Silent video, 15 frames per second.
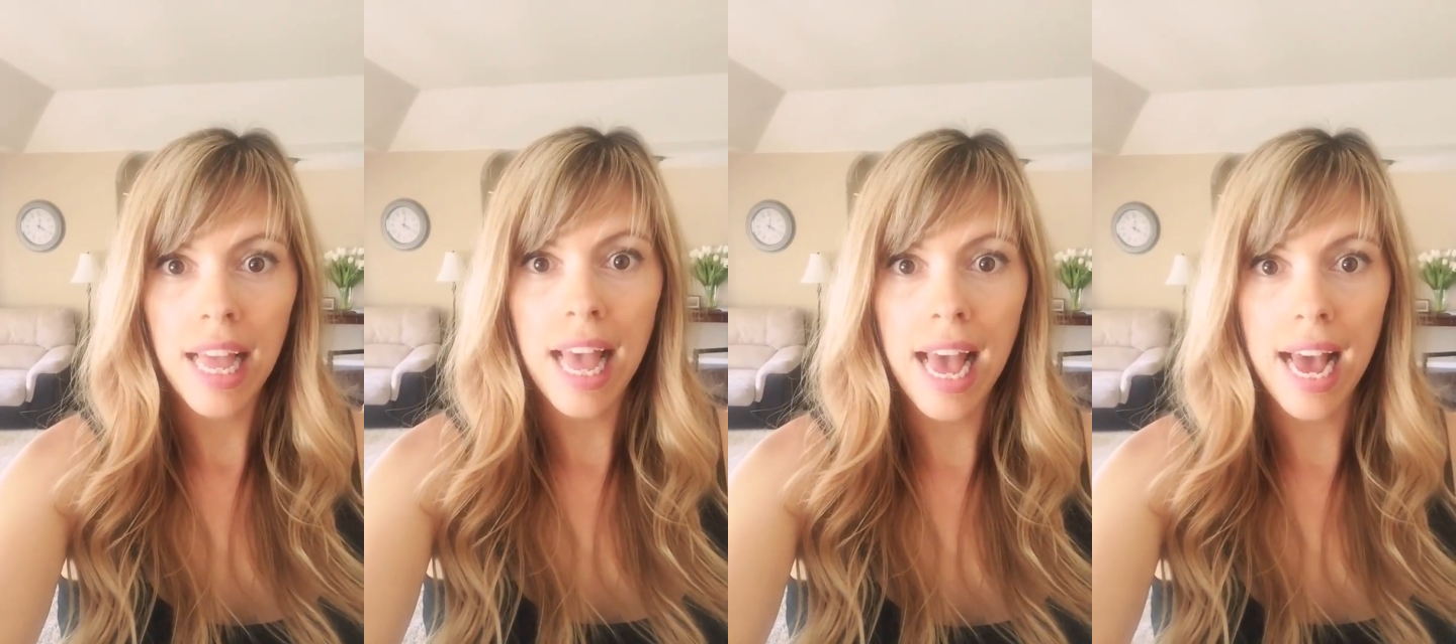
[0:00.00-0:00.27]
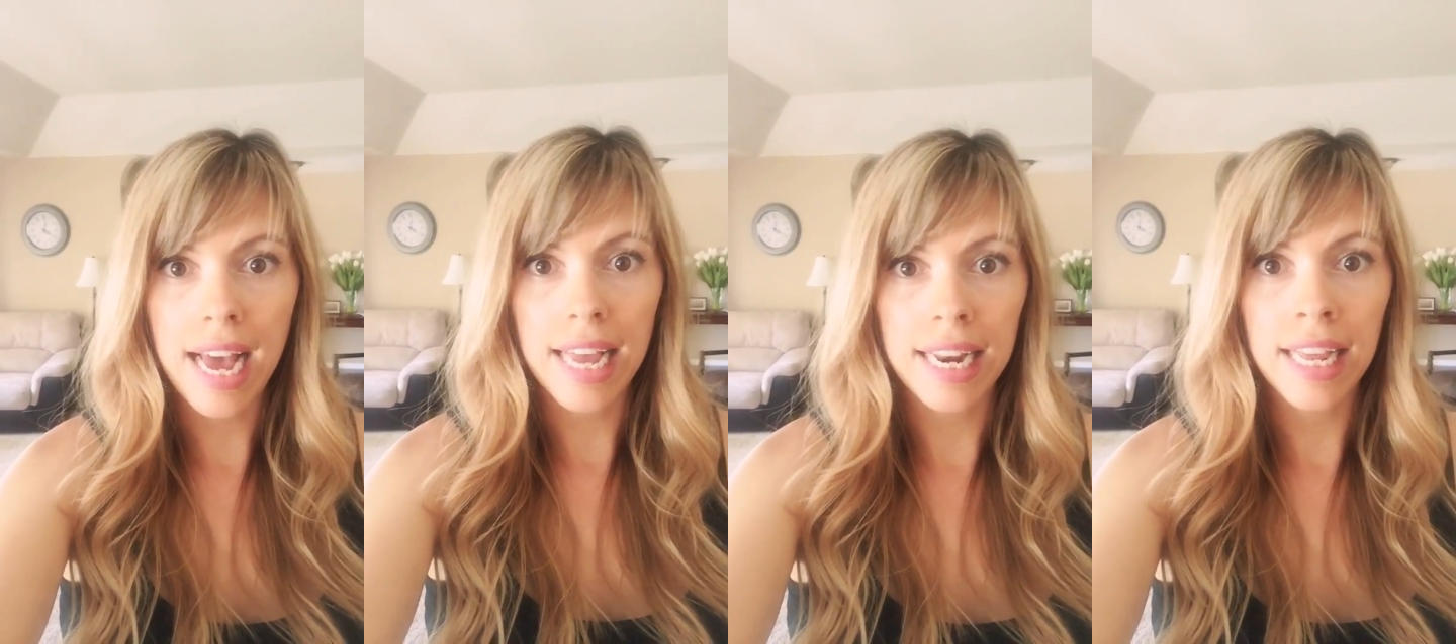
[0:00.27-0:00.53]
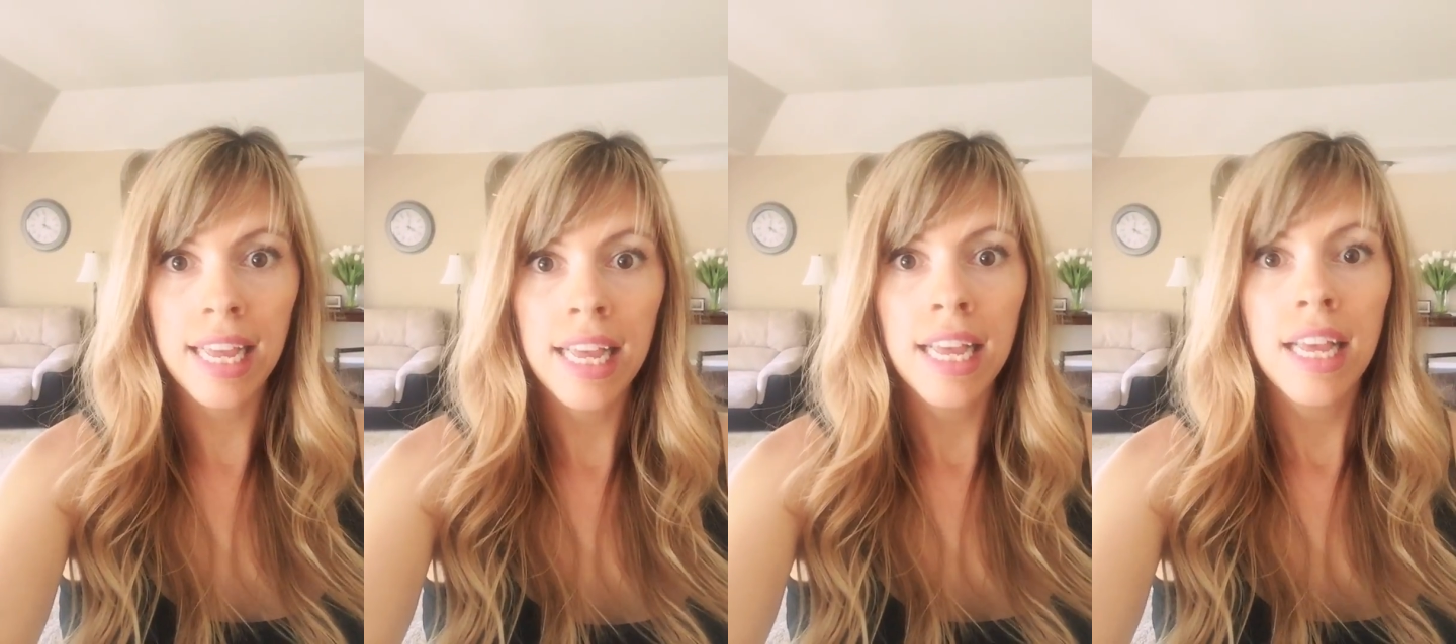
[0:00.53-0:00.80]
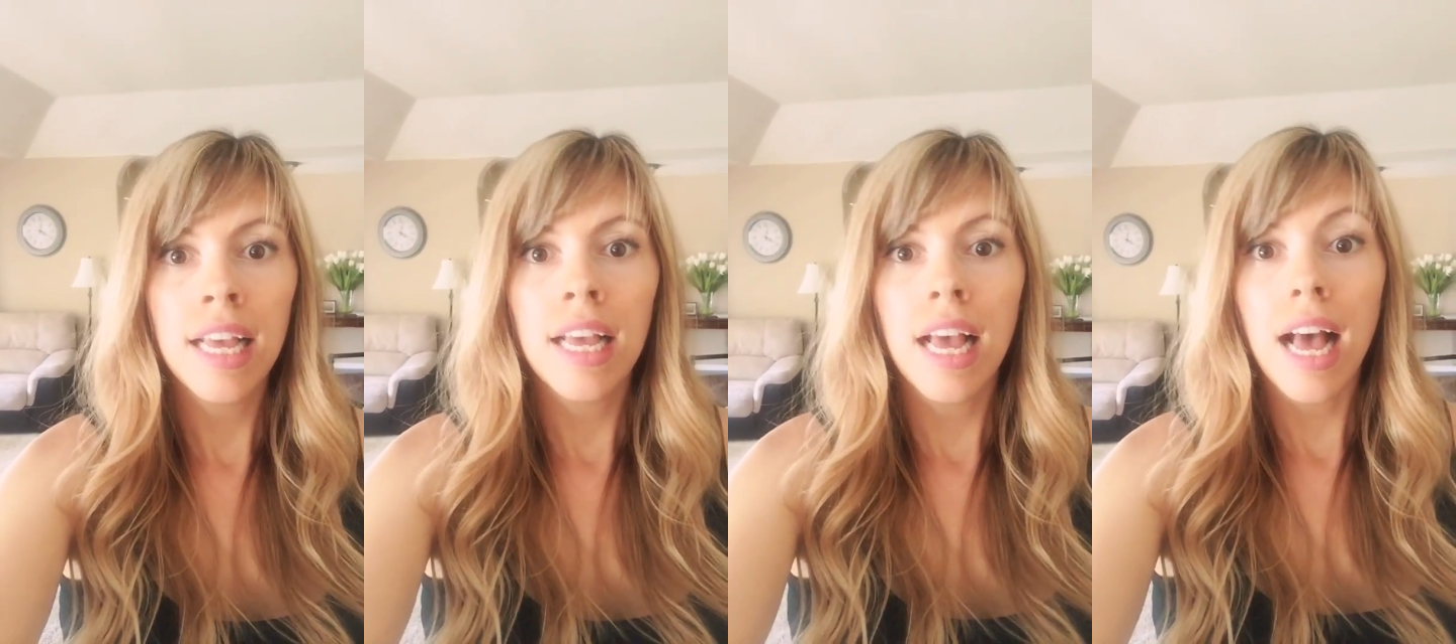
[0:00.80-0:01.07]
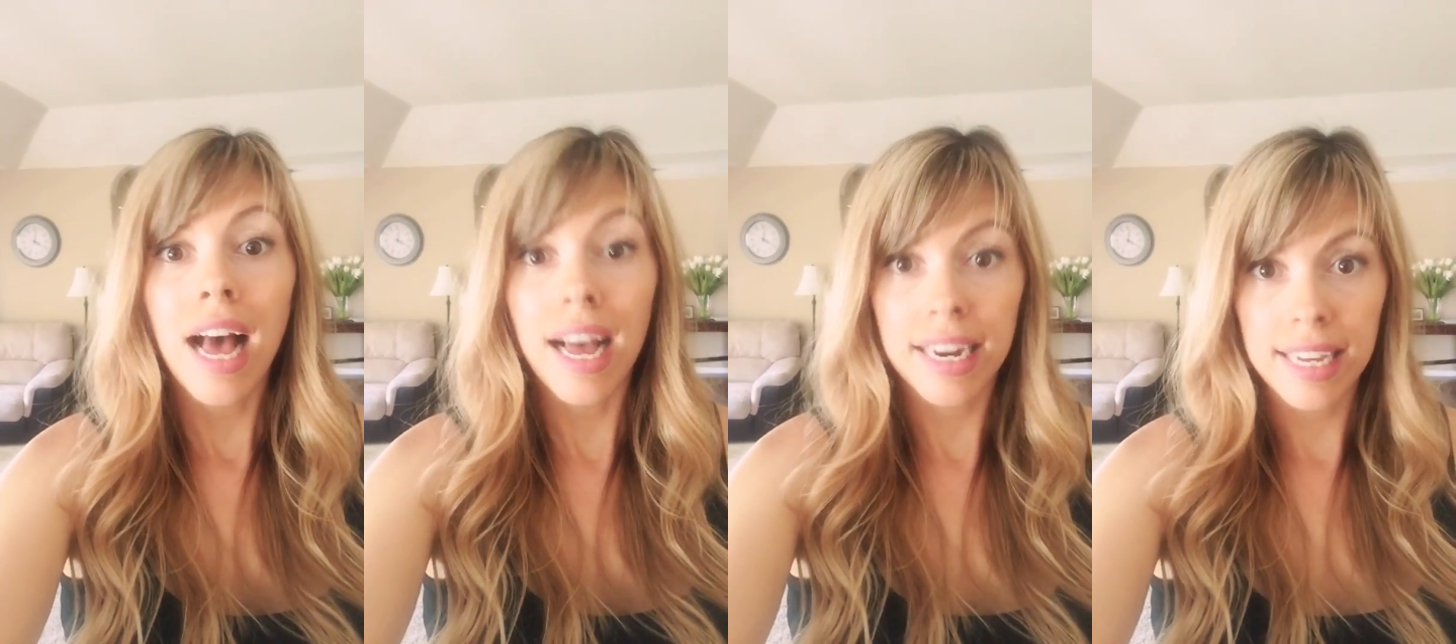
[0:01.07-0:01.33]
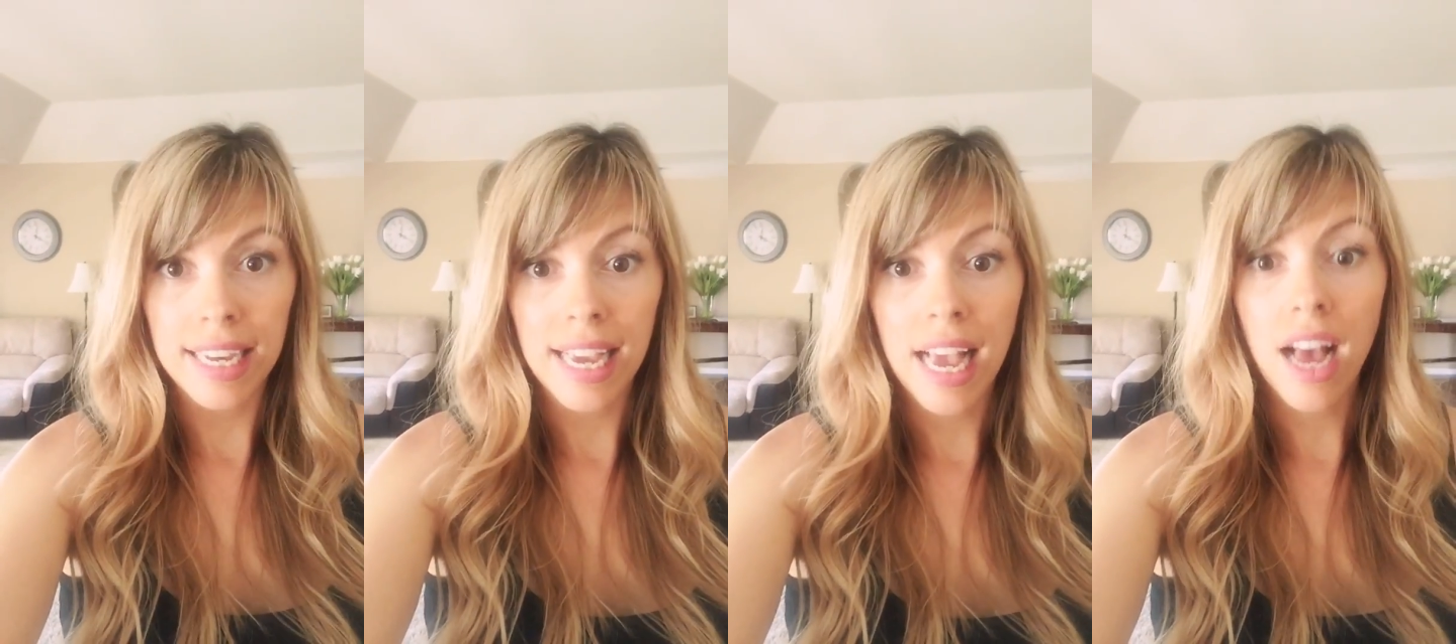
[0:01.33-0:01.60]
had
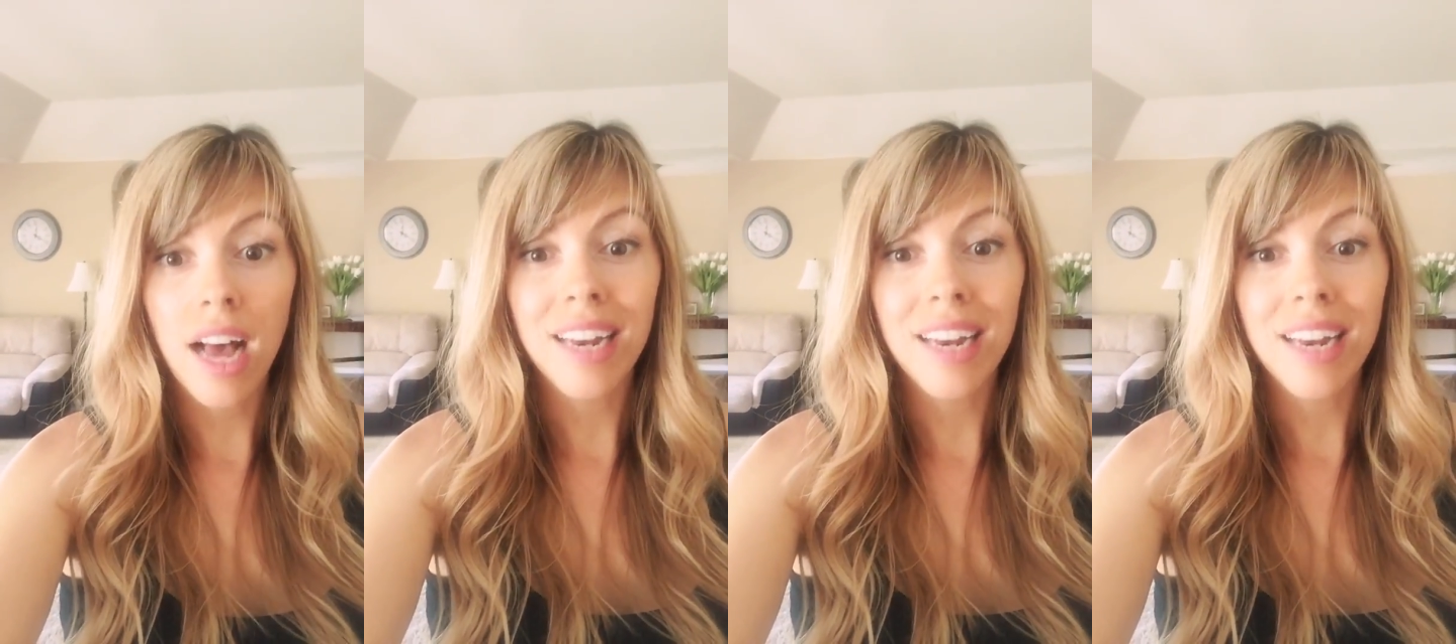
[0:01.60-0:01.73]
honey